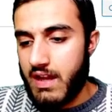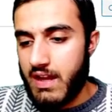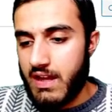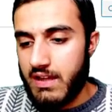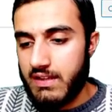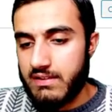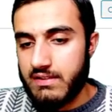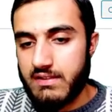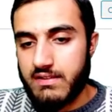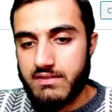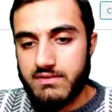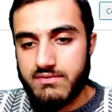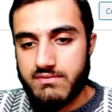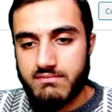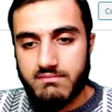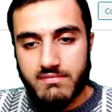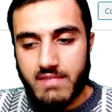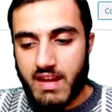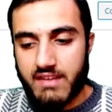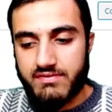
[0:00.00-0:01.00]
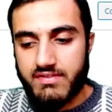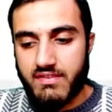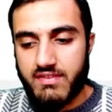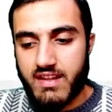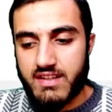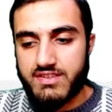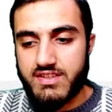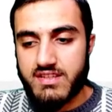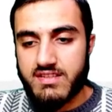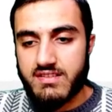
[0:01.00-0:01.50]
and after
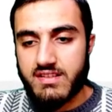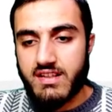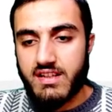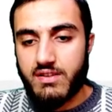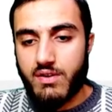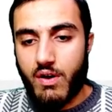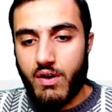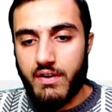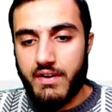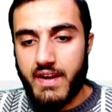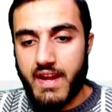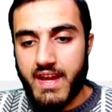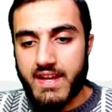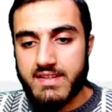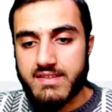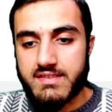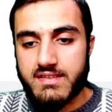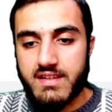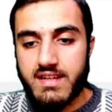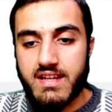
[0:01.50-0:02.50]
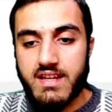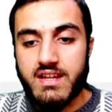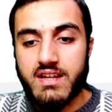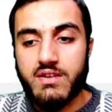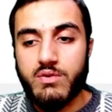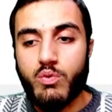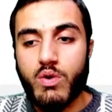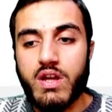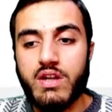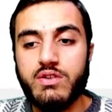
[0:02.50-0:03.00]
that just click on next
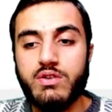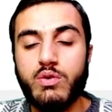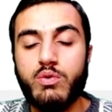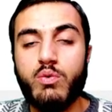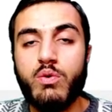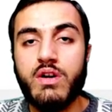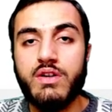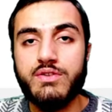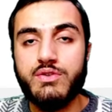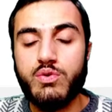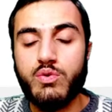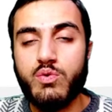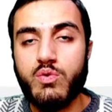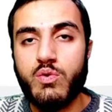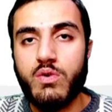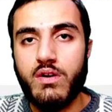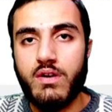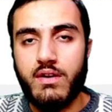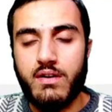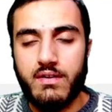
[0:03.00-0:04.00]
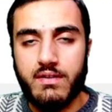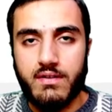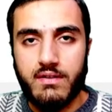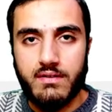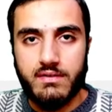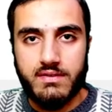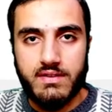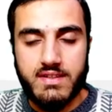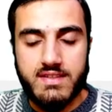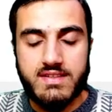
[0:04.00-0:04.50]
here where you want to
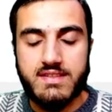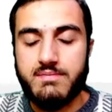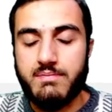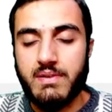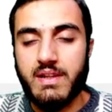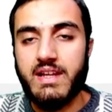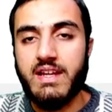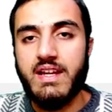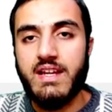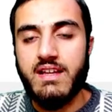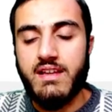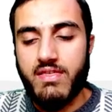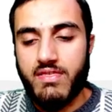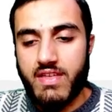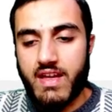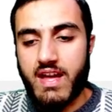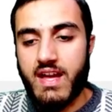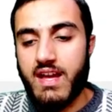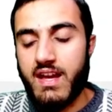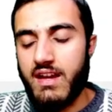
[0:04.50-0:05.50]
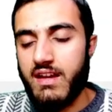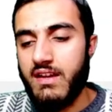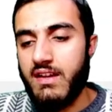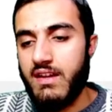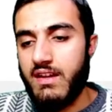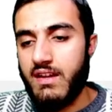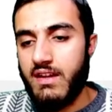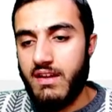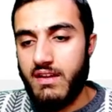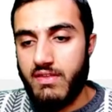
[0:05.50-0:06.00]
uh, display the
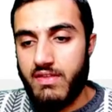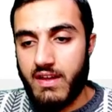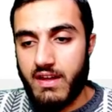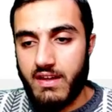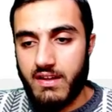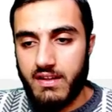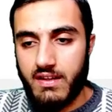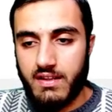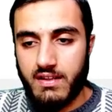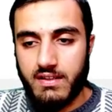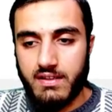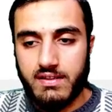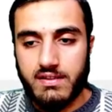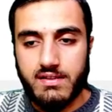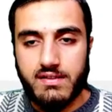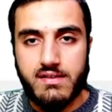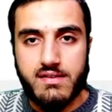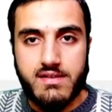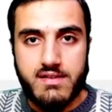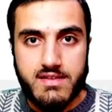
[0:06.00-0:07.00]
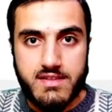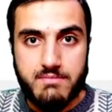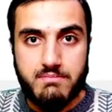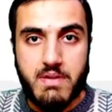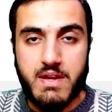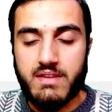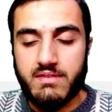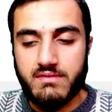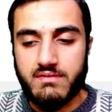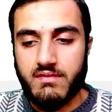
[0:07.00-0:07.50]
the
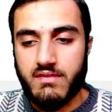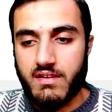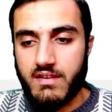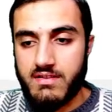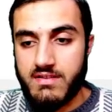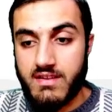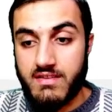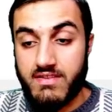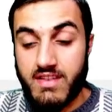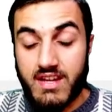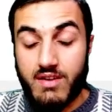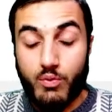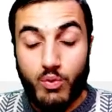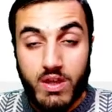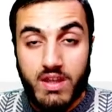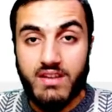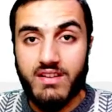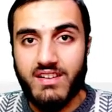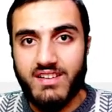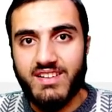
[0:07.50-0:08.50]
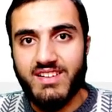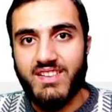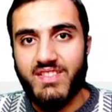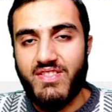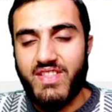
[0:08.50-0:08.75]
spin uh, the, the wheel